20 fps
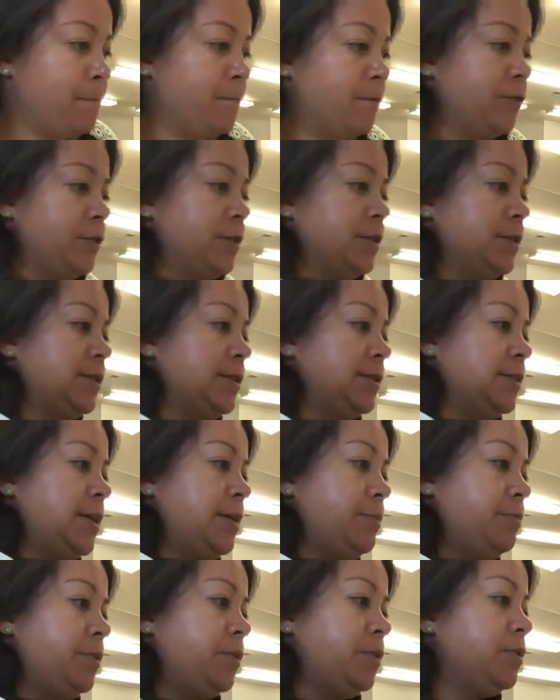For this
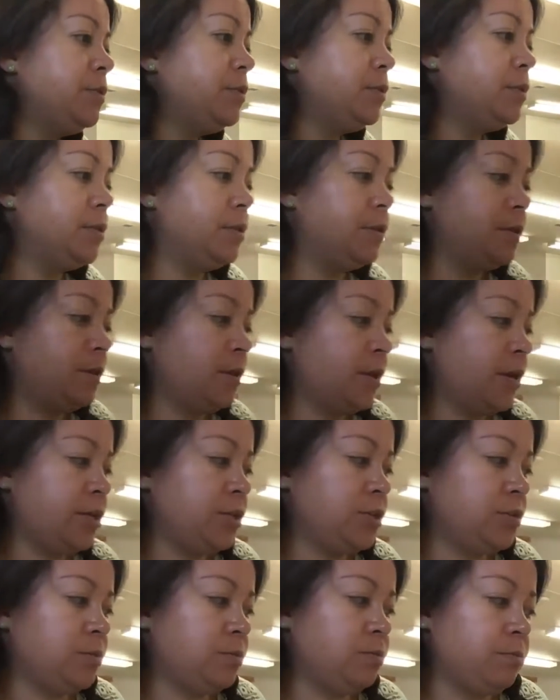example, I
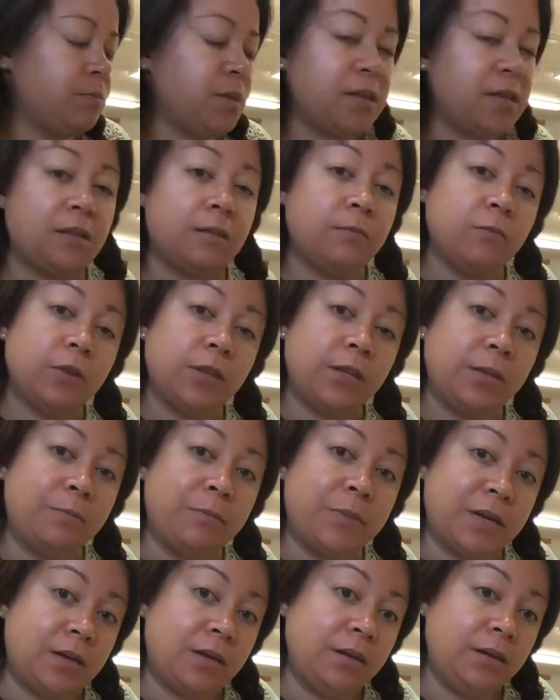made them really
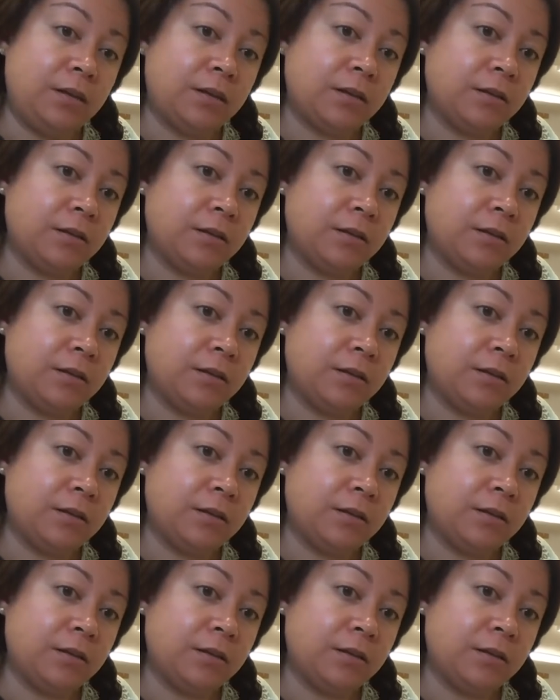big.